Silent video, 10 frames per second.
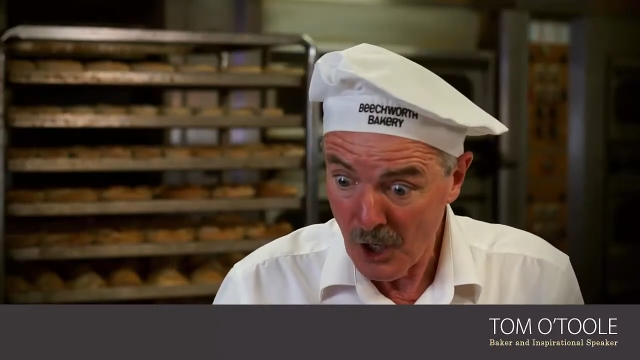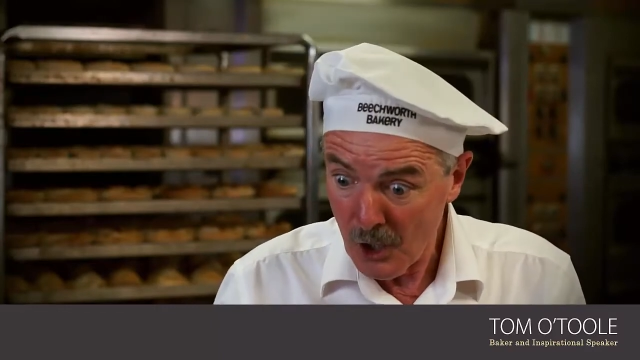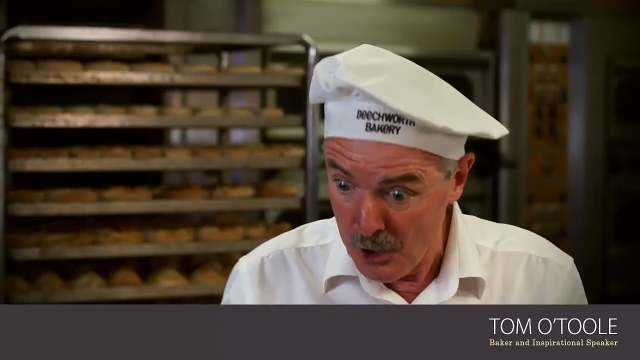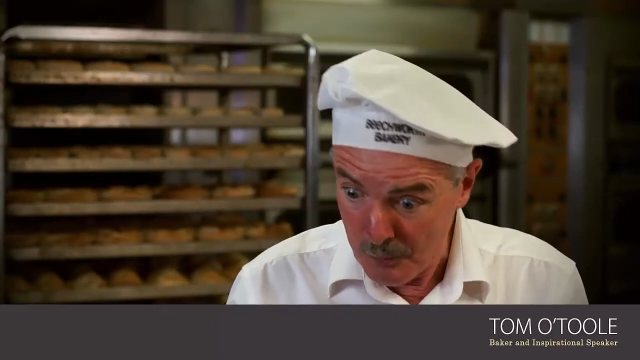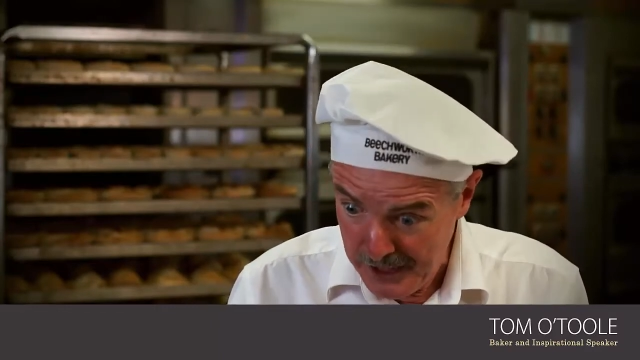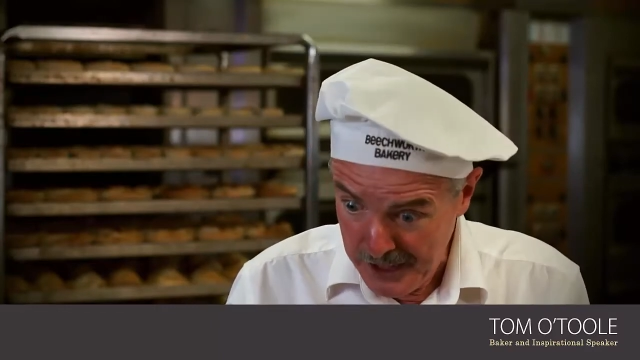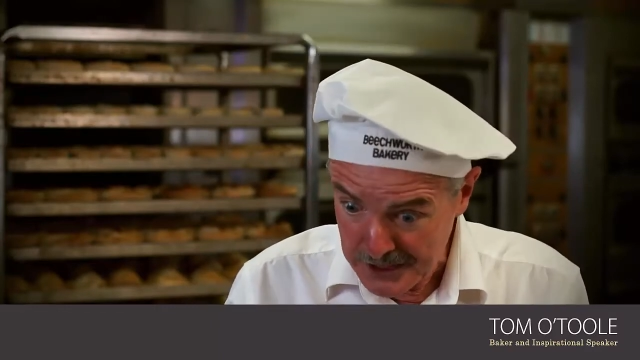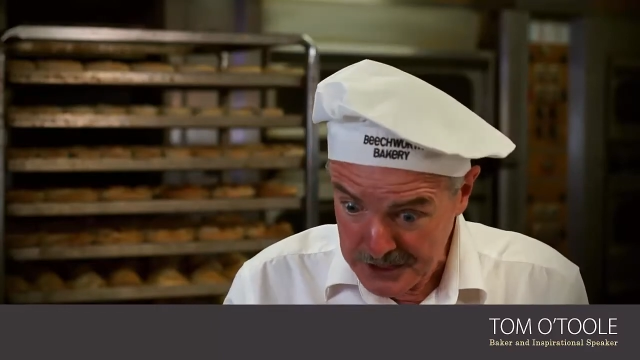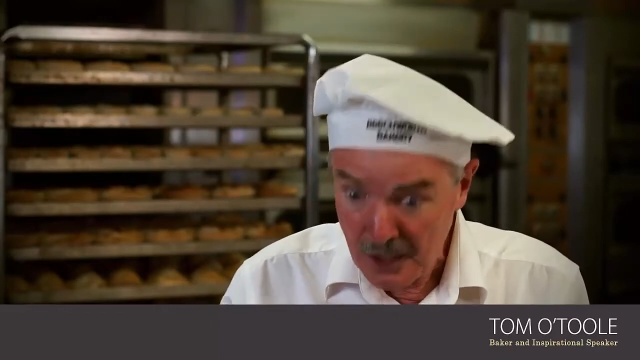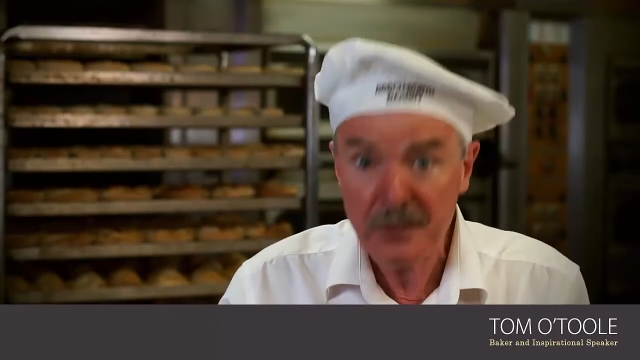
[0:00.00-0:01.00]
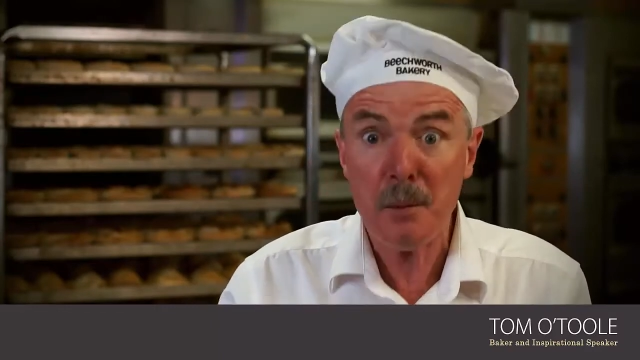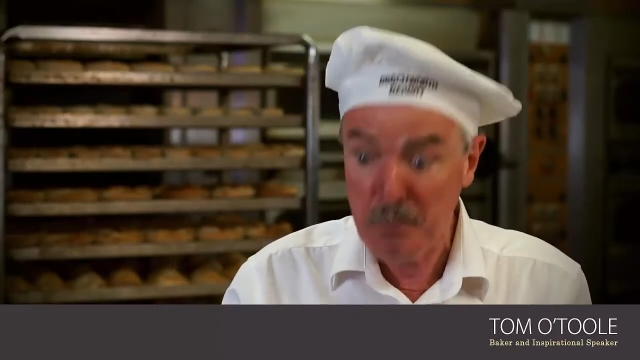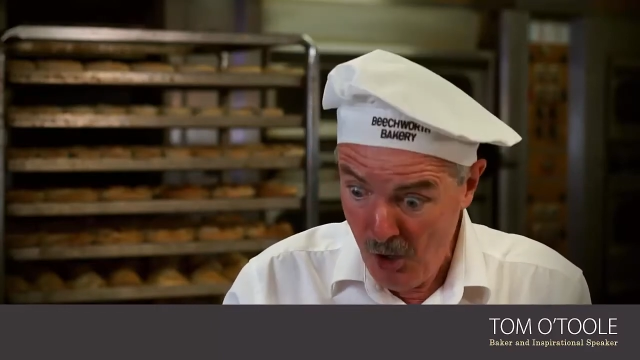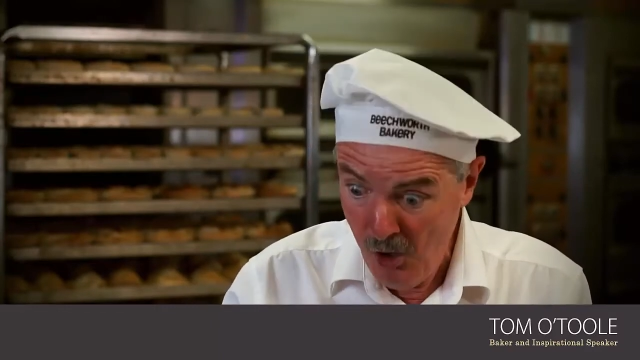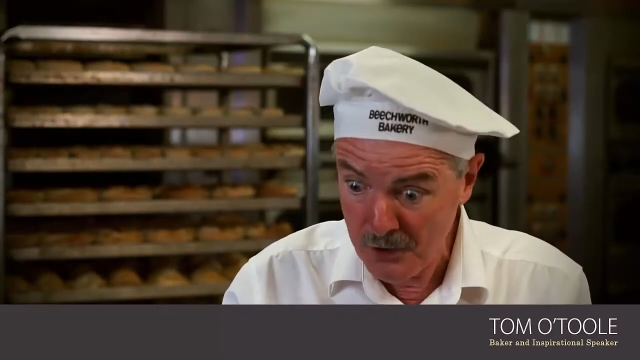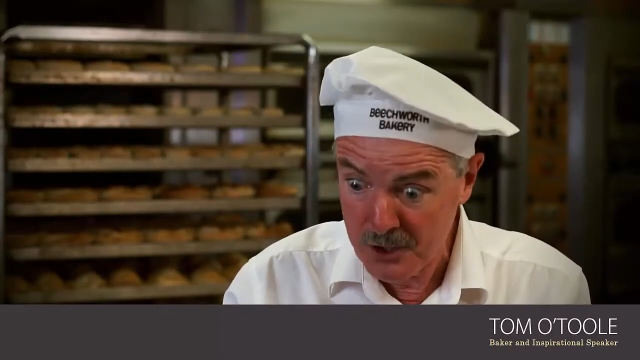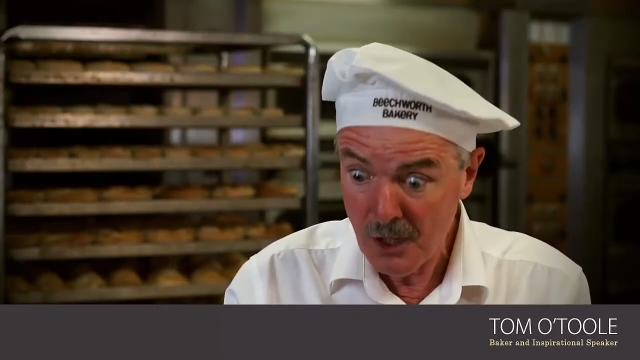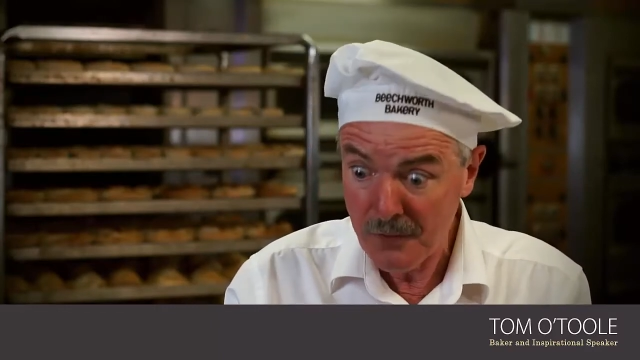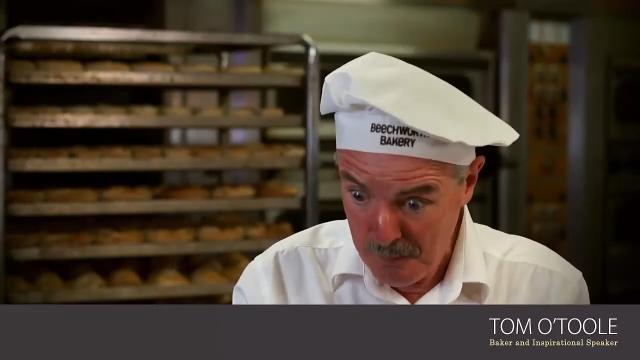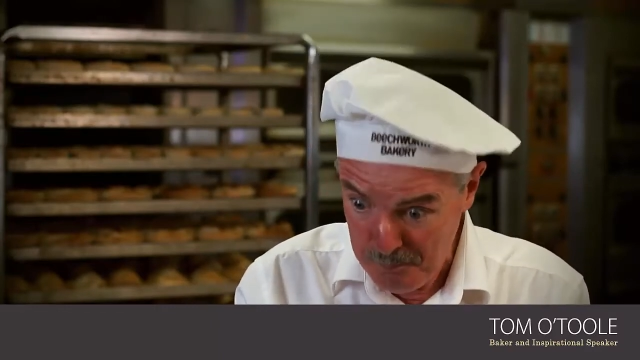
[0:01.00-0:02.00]
You idiots, they're burnt,
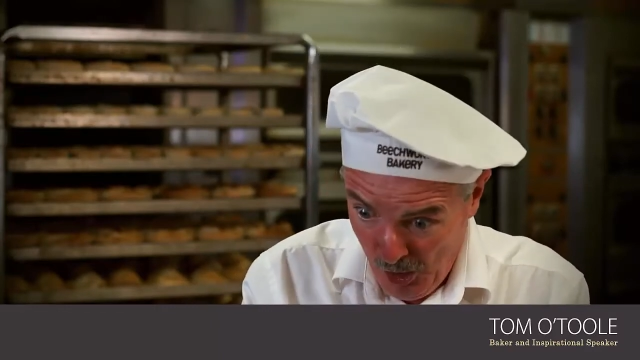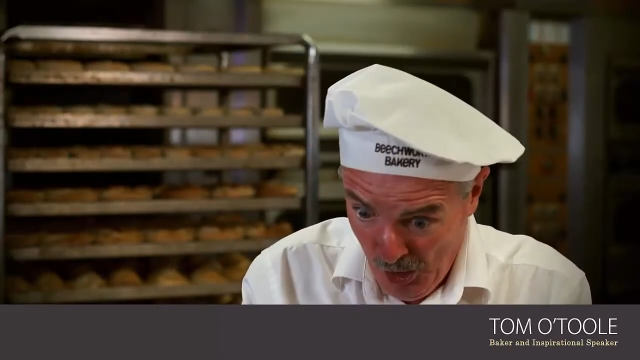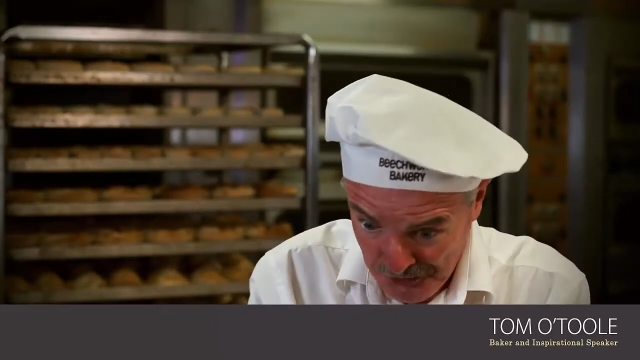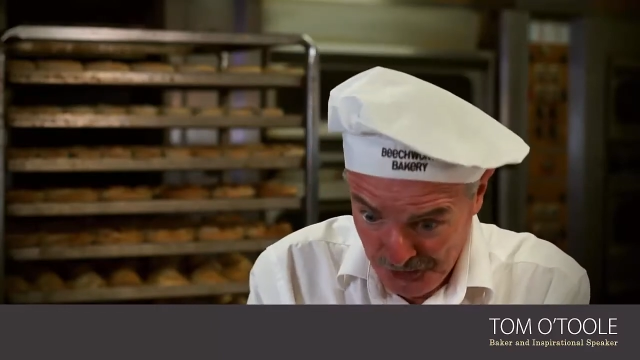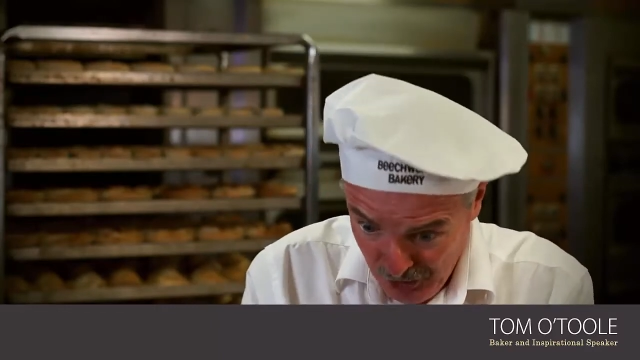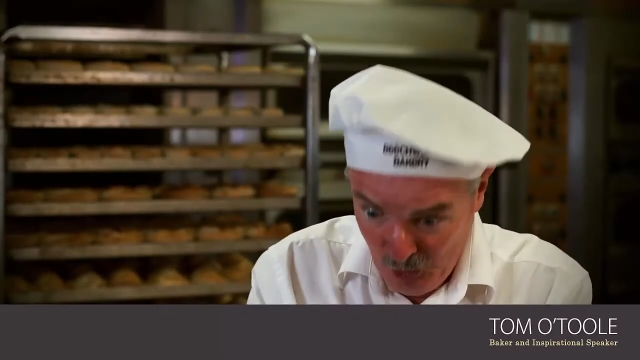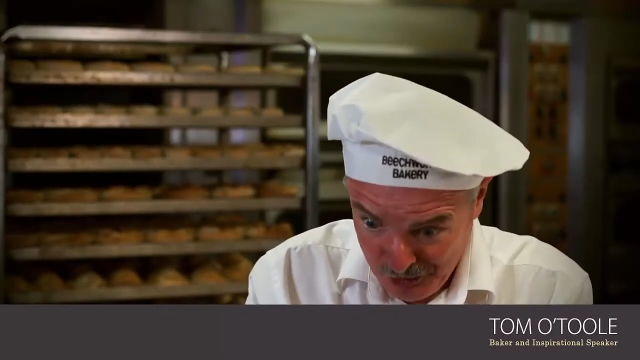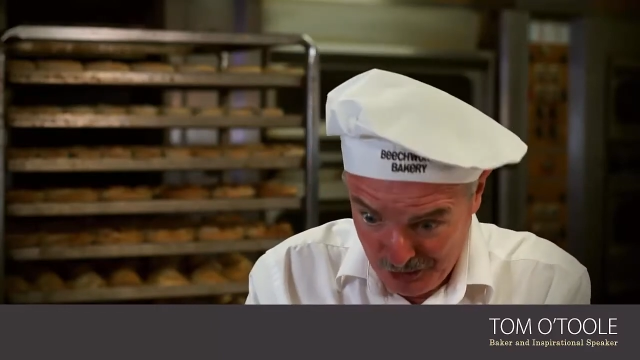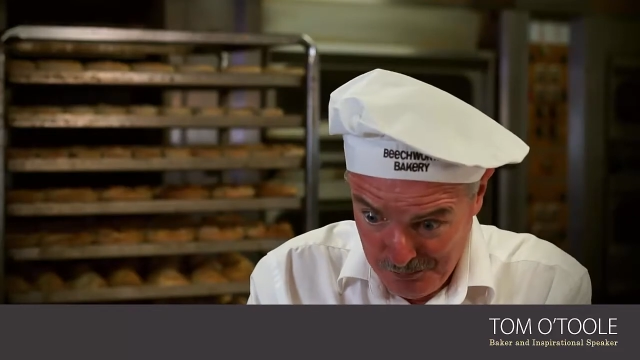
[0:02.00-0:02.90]
they're burnt. Look at them,